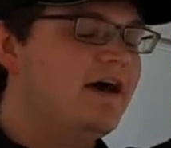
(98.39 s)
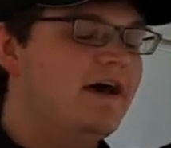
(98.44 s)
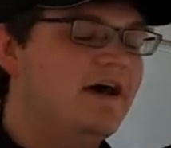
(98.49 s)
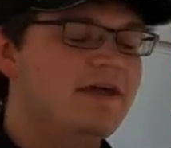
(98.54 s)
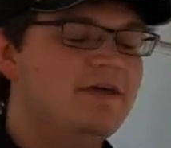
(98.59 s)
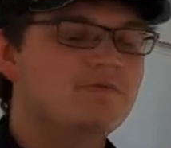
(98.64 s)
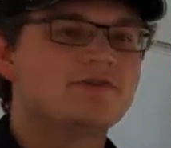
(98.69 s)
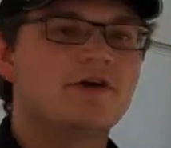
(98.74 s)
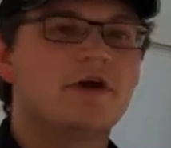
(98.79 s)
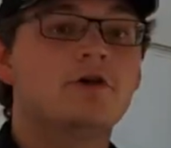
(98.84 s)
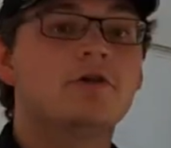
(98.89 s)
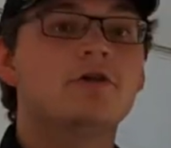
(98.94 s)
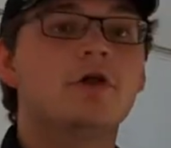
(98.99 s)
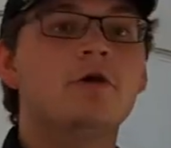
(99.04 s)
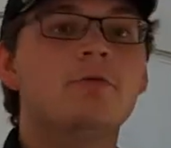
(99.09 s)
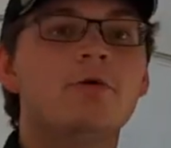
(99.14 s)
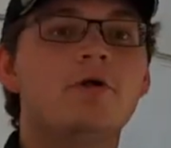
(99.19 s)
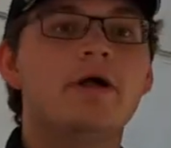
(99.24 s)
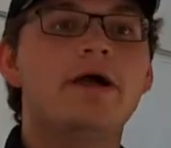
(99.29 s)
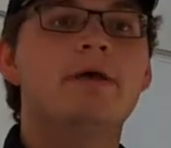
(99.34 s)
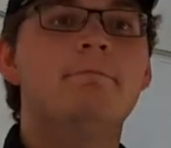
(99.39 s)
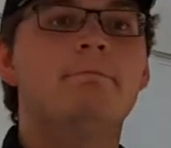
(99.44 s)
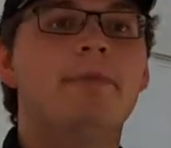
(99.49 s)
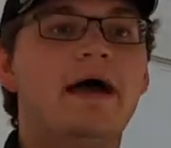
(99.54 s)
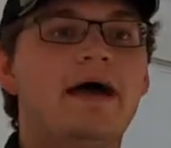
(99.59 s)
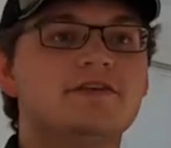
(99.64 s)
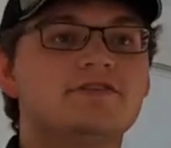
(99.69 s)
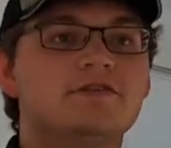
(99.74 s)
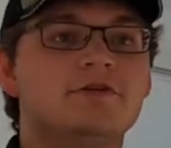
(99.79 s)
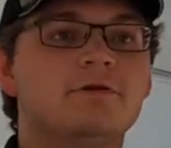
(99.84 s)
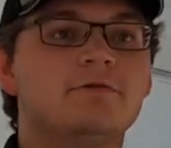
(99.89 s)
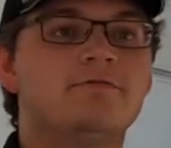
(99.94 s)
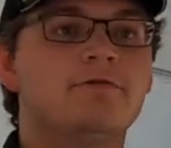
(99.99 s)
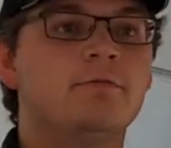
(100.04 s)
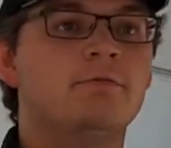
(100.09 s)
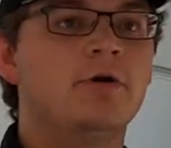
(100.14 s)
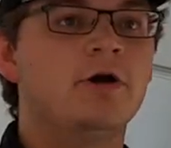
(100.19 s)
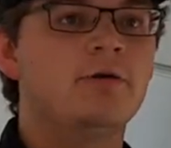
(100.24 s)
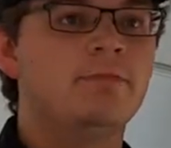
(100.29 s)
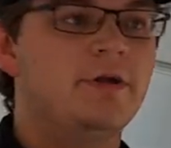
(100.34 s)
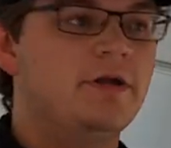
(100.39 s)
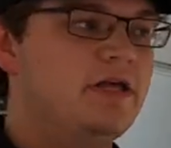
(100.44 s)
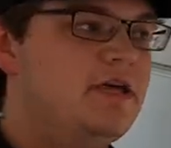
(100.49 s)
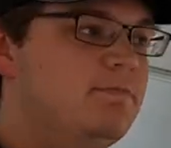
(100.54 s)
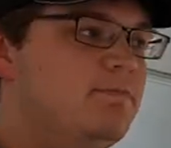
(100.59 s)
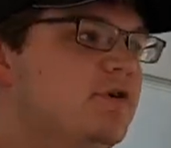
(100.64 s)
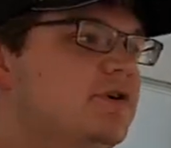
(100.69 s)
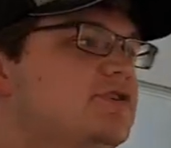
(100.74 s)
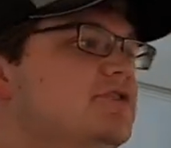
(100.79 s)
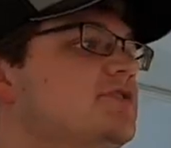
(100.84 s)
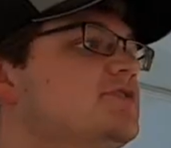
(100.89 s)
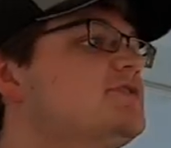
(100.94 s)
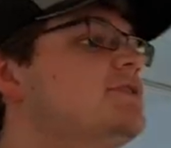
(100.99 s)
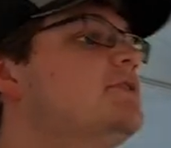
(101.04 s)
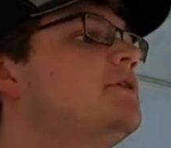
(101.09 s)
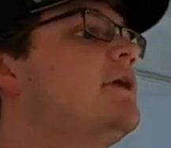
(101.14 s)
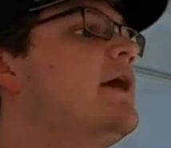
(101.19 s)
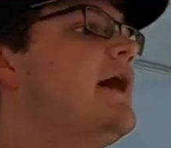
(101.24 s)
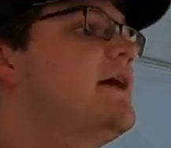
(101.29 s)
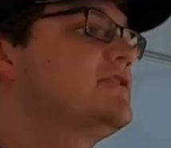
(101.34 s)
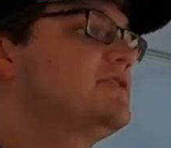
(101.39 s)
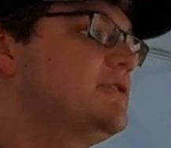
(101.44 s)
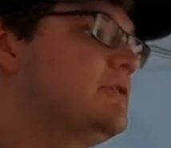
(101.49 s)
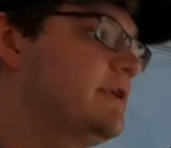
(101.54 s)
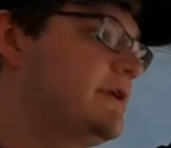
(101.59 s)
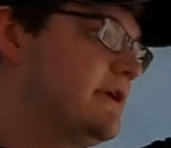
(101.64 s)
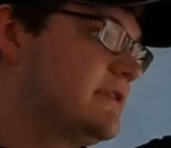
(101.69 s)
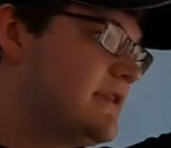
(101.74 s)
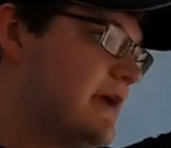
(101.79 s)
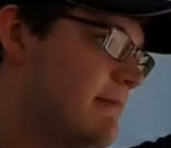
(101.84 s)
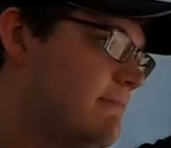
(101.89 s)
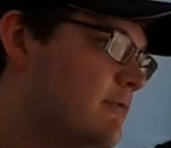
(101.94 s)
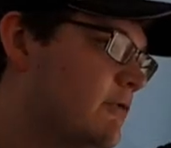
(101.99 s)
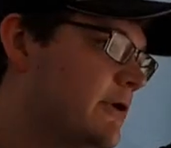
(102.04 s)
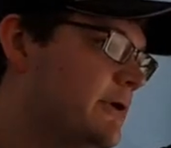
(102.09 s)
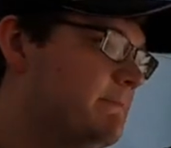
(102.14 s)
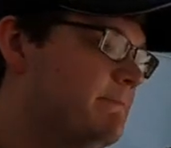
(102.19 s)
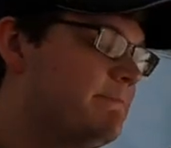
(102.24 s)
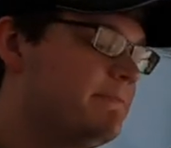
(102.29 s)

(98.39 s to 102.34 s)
He was our global ambassador for bourbon. He pushed us internationally at that point.